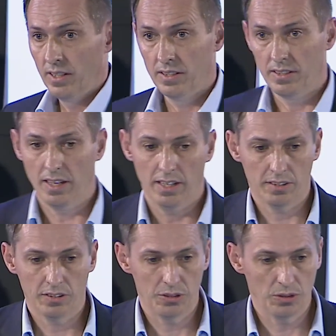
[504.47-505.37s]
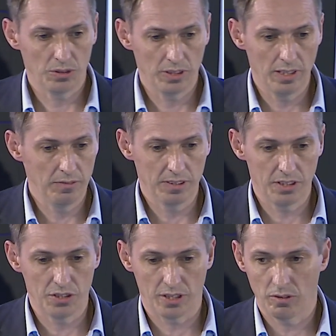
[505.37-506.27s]
that deliver the
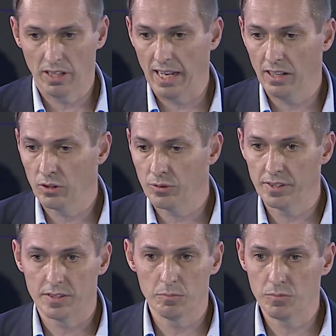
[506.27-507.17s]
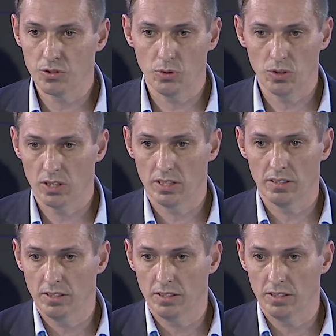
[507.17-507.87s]
general algorithms or